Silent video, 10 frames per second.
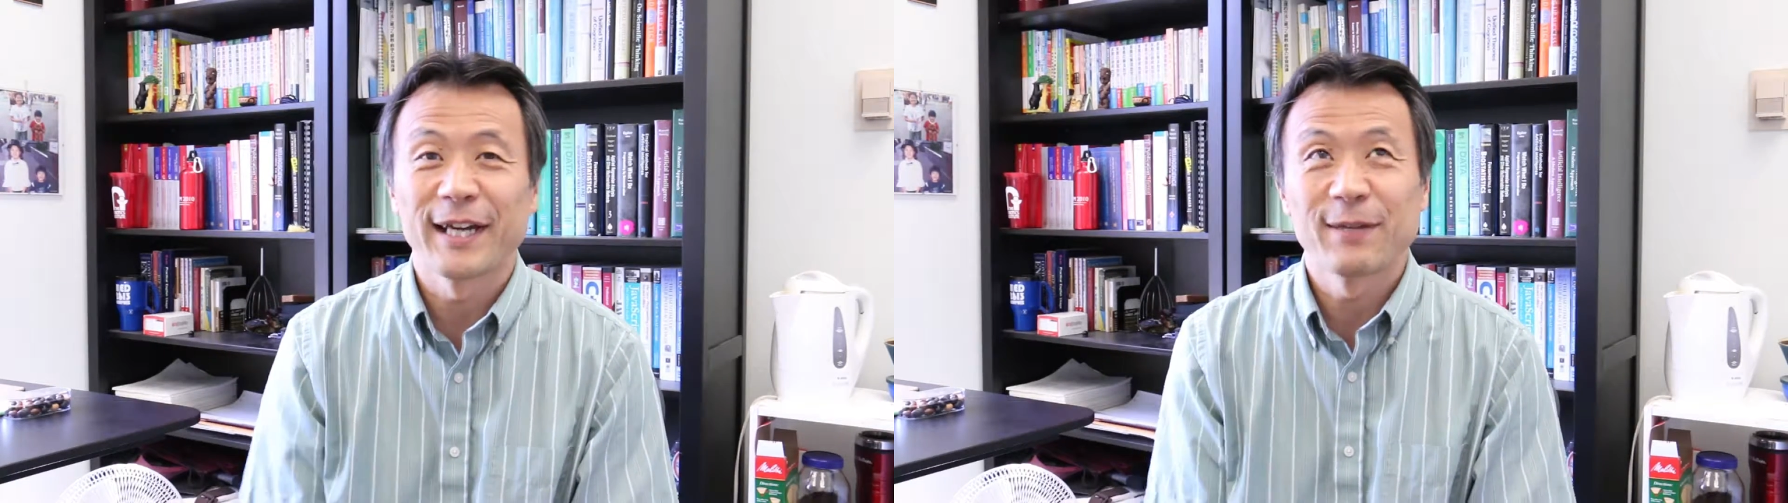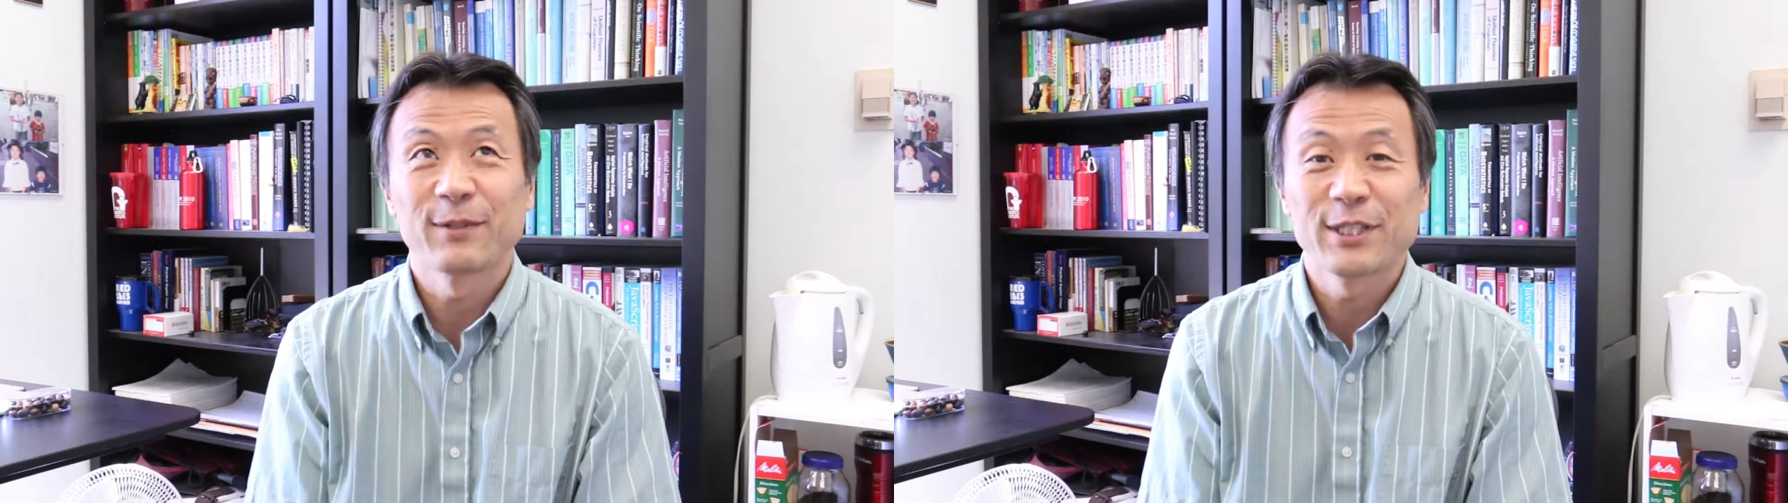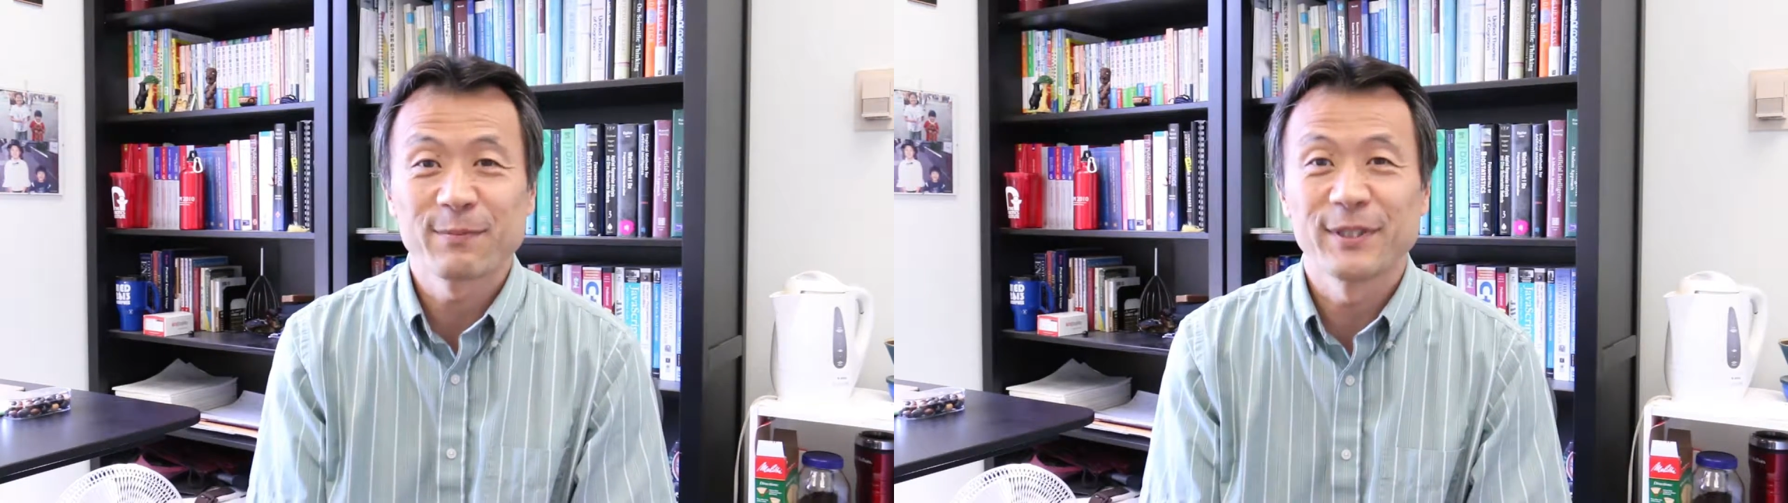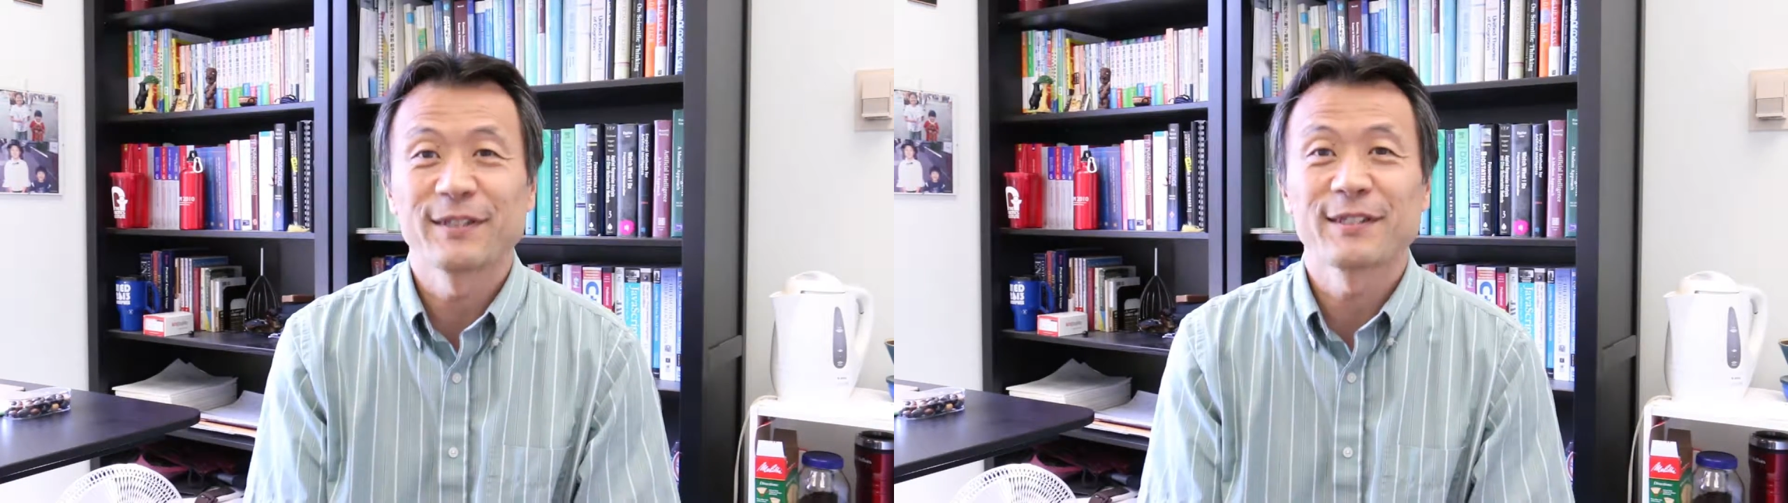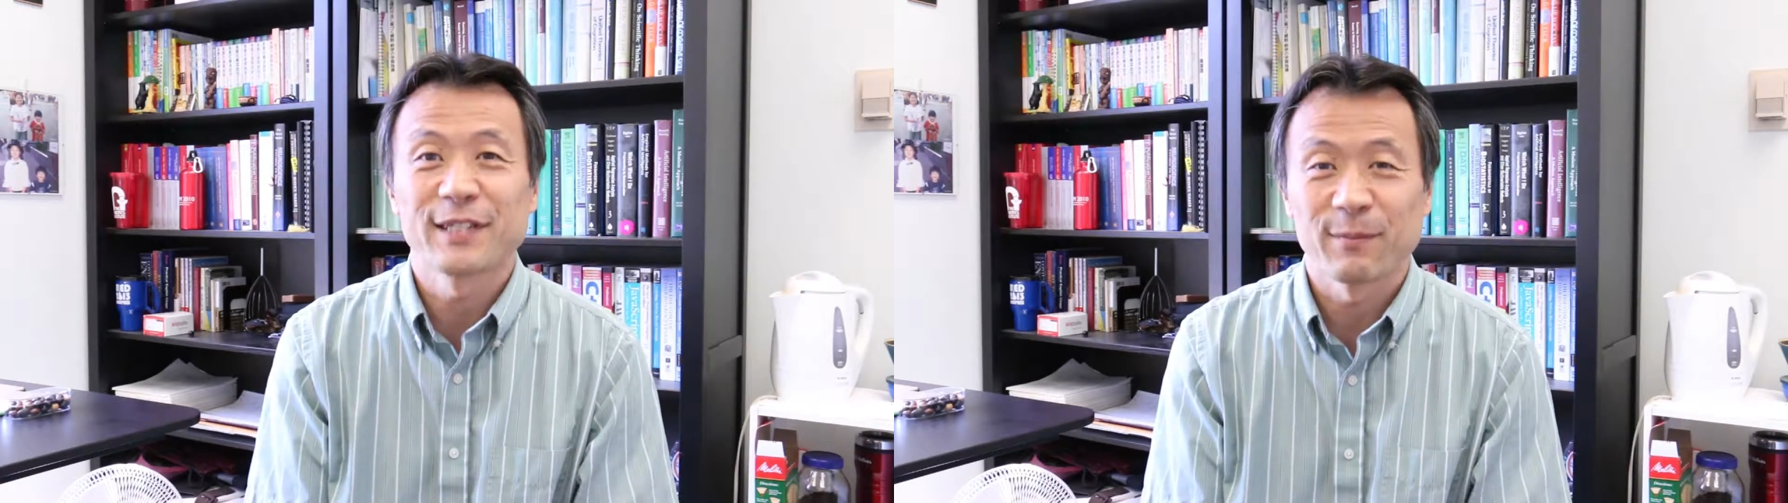every
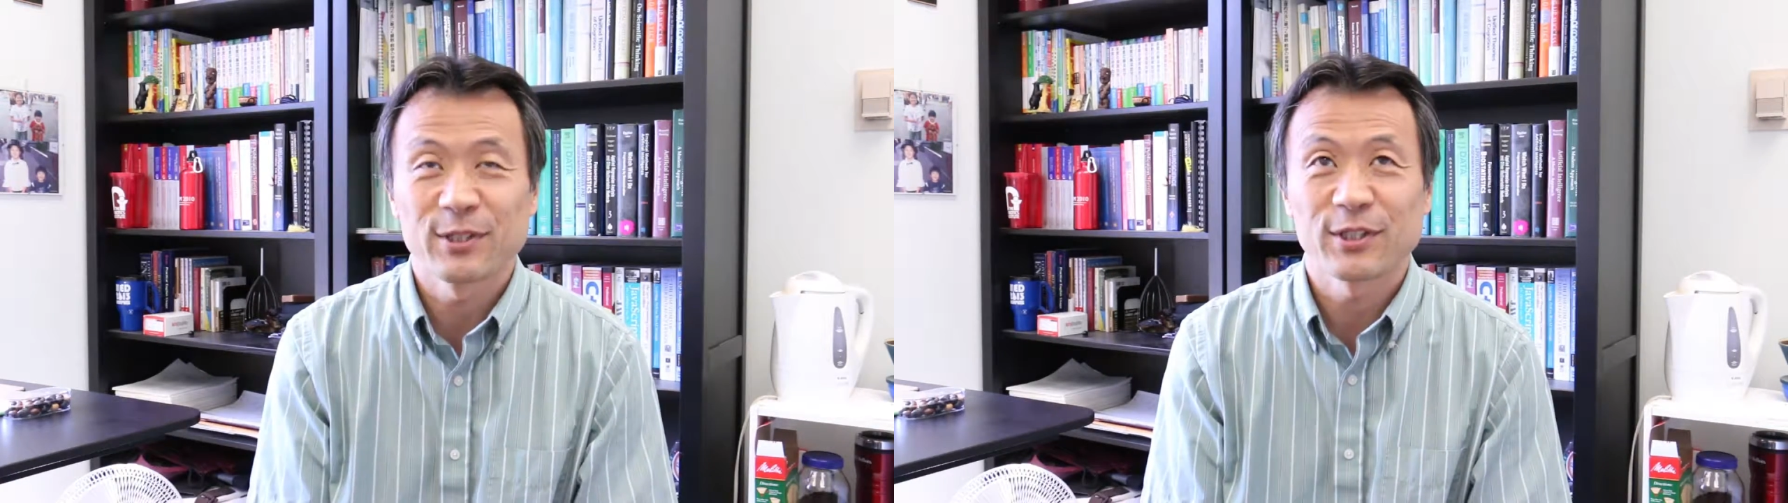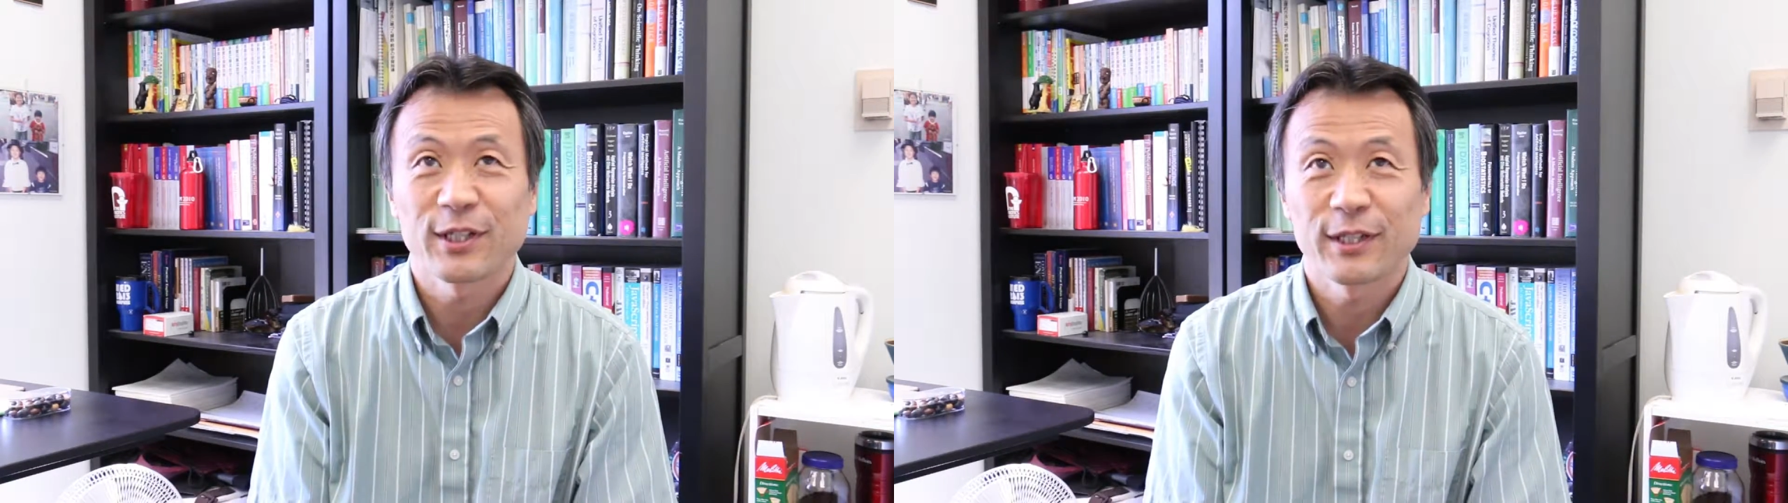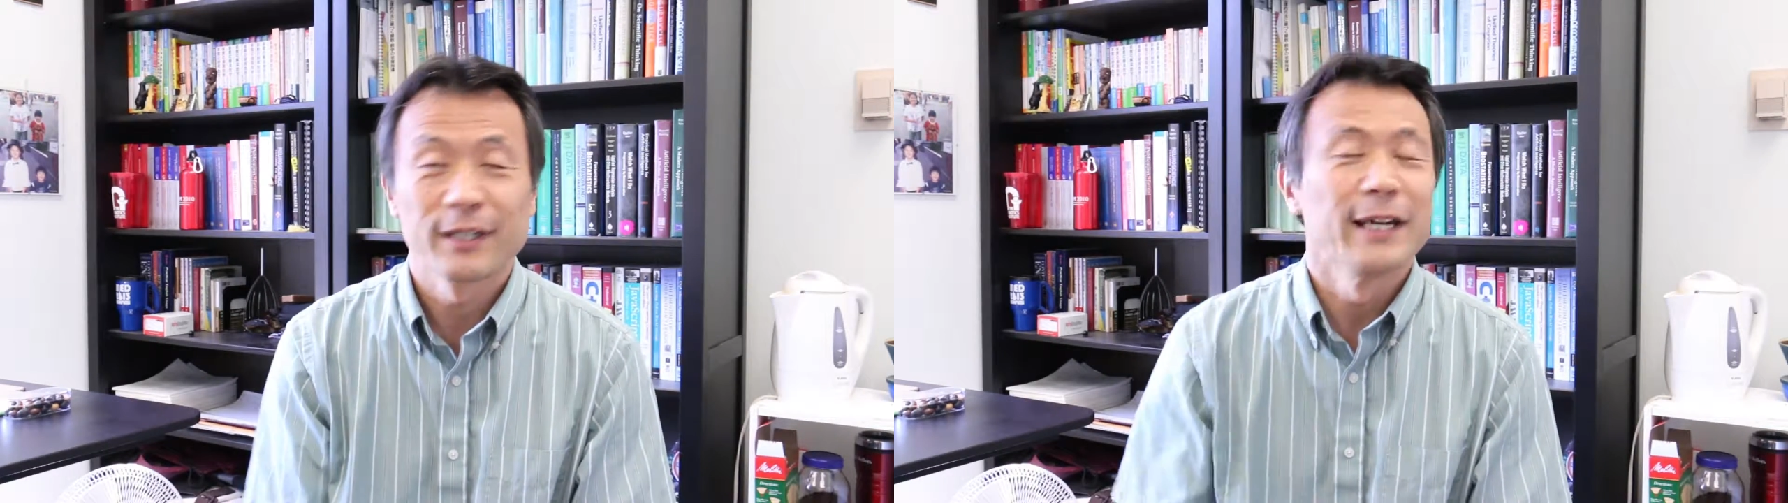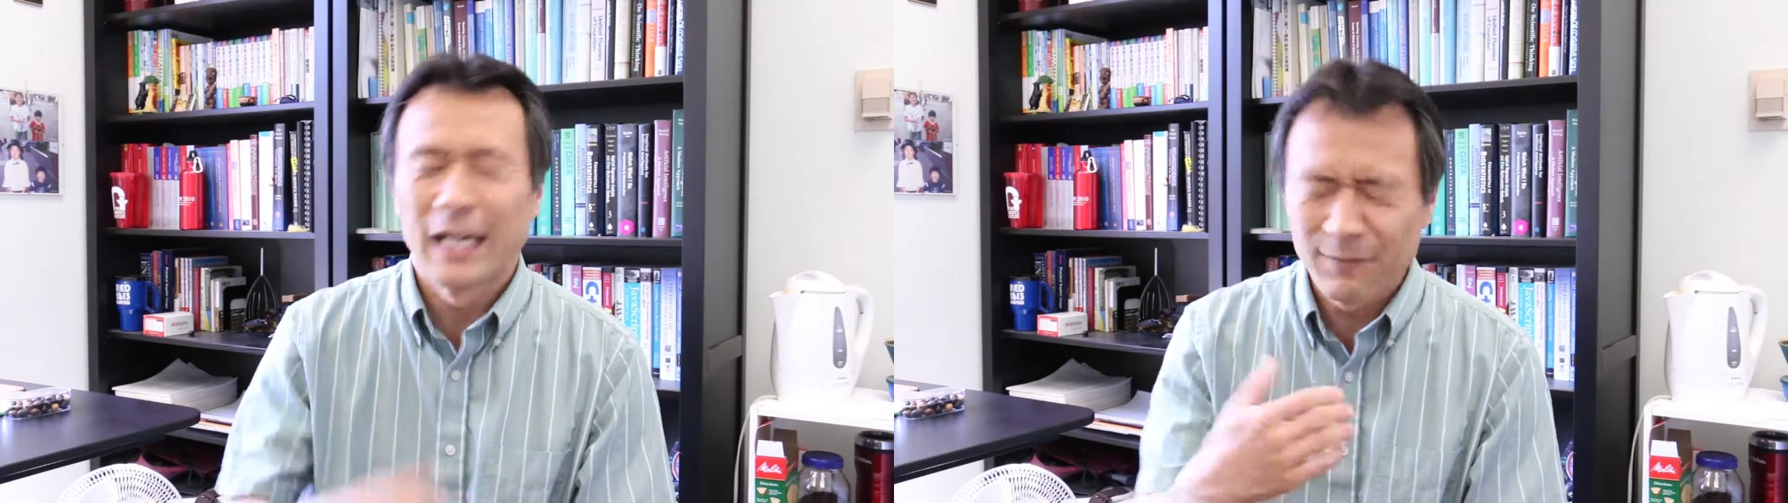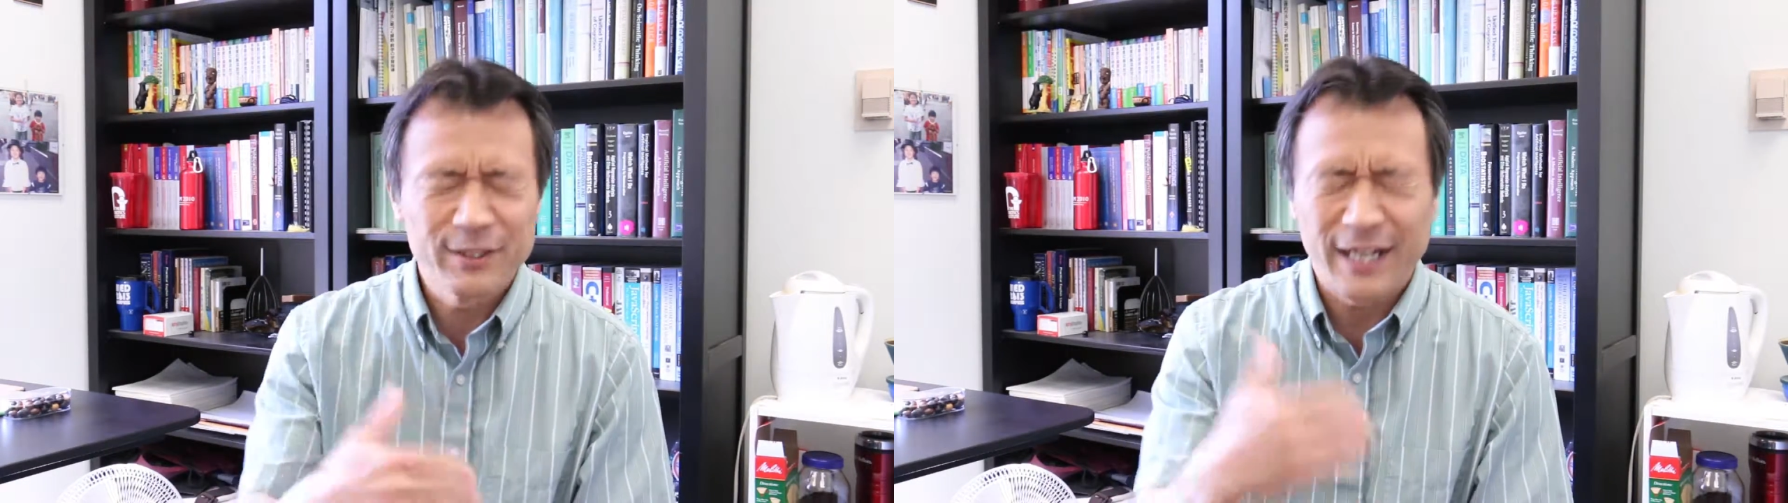spring semester,
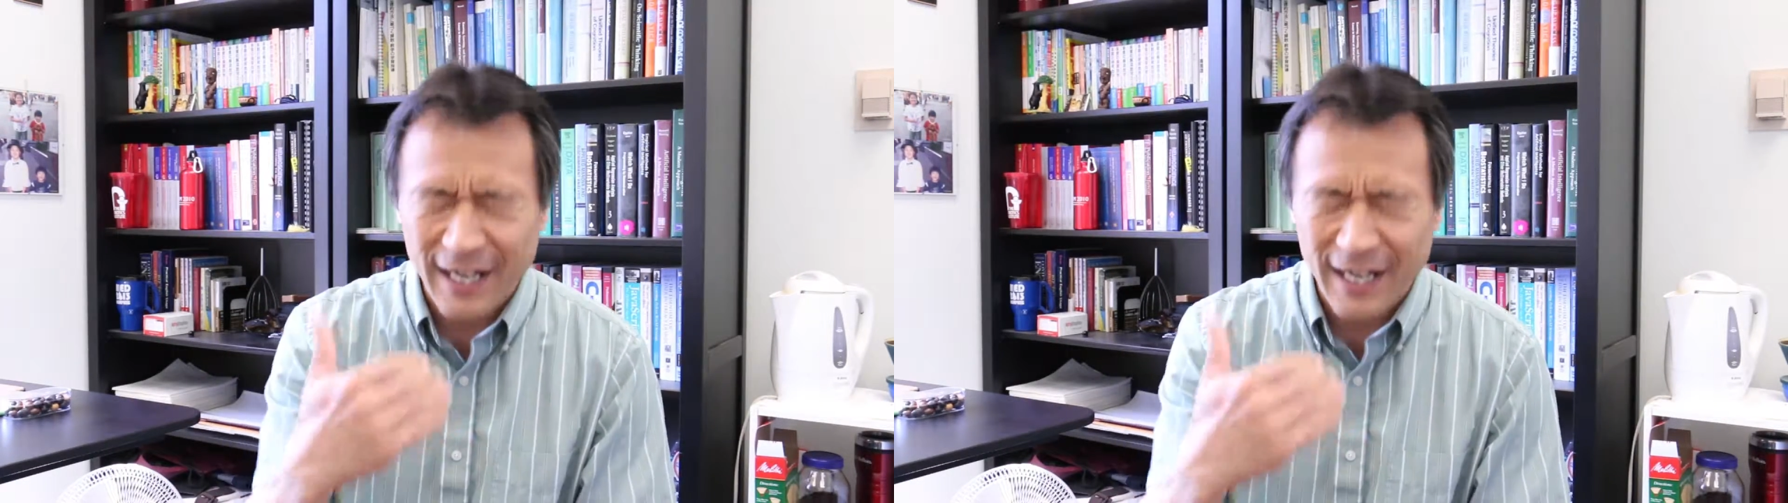every